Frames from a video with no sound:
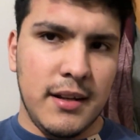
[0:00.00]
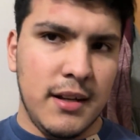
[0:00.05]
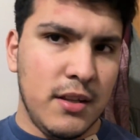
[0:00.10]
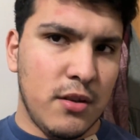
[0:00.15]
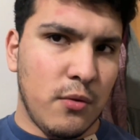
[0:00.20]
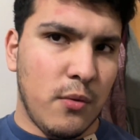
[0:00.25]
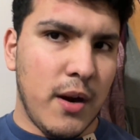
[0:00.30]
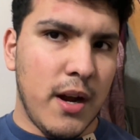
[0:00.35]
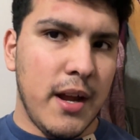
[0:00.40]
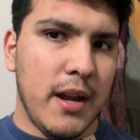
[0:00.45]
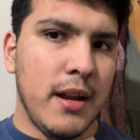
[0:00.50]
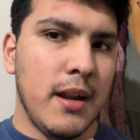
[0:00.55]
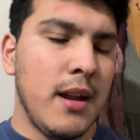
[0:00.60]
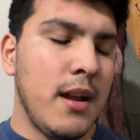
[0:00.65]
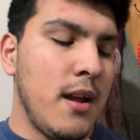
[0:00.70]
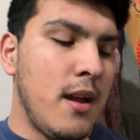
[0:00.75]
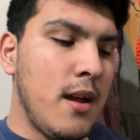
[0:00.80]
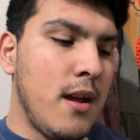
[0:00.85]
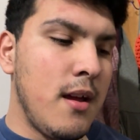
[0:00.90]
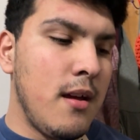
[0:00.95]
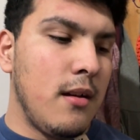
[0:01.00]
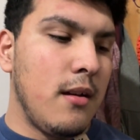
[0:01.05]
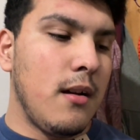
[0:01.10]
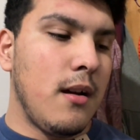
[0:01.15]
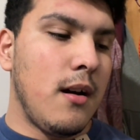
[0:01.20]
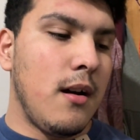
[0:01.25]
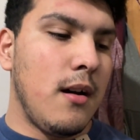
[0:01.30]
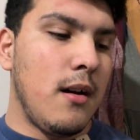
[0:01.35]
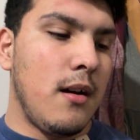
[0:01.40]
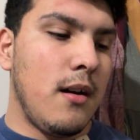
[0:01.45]
Either way,
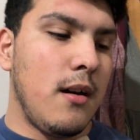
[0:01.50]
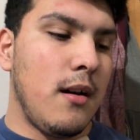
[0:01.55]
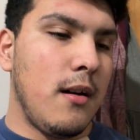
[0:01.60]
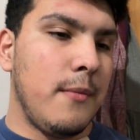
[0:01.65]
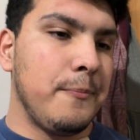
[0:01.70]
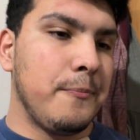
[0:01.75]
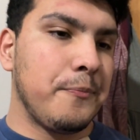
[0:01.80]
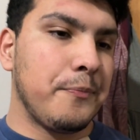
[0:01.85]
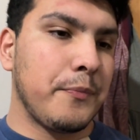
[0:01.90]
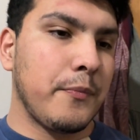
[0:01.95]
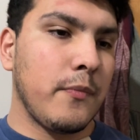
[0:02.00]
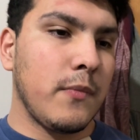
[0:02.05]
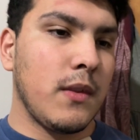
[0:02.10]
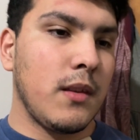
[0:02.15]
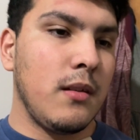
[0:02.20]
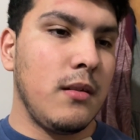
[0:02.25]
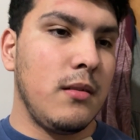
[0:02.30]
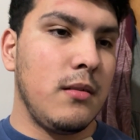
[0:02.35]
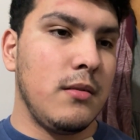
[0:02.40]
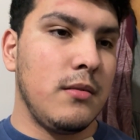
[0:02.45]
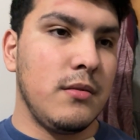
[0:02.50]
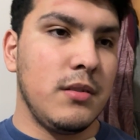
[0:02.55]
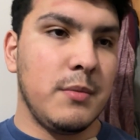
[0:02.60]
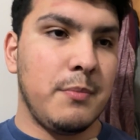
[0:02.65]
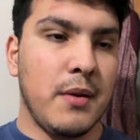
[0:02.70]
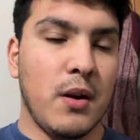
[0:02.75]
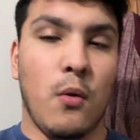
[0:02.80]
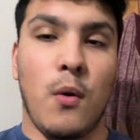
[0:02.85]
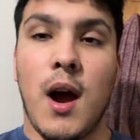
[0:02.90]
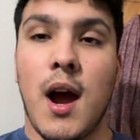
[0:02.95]
um, it's
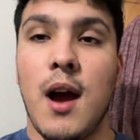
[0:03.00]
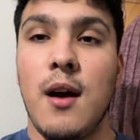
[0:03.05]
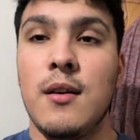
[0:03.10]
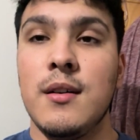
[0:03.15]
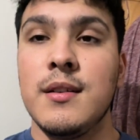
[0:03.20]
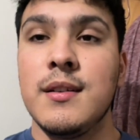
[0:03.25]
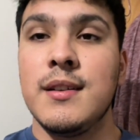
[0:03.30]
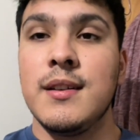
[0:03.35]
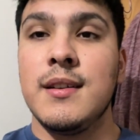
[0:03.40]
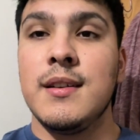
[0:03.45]
been a while.